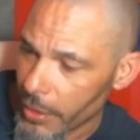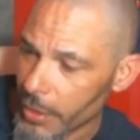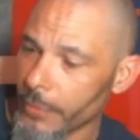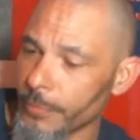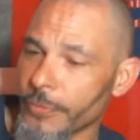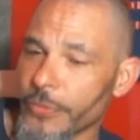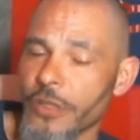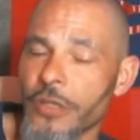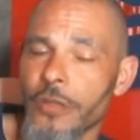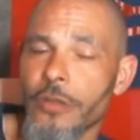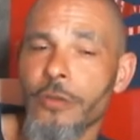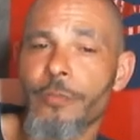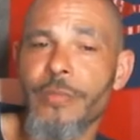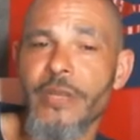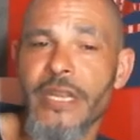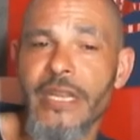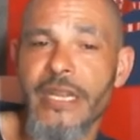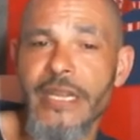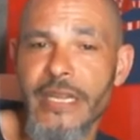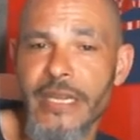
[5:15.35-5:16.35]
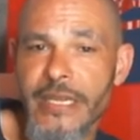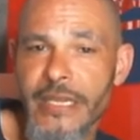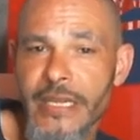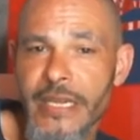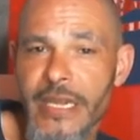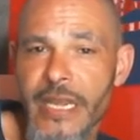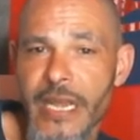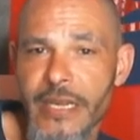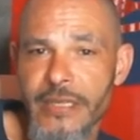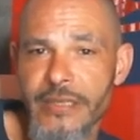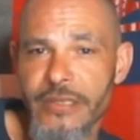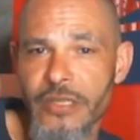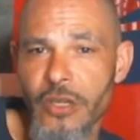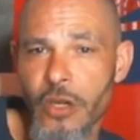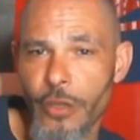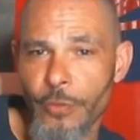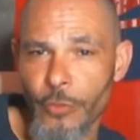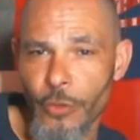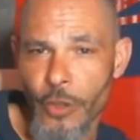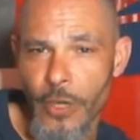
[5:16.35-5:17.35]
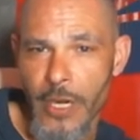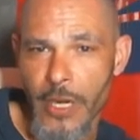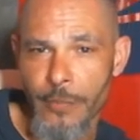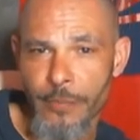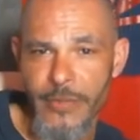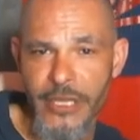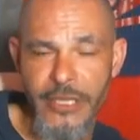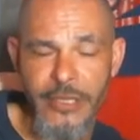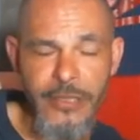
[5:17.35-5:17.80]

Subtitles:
him a little bit, and he had his arm around me.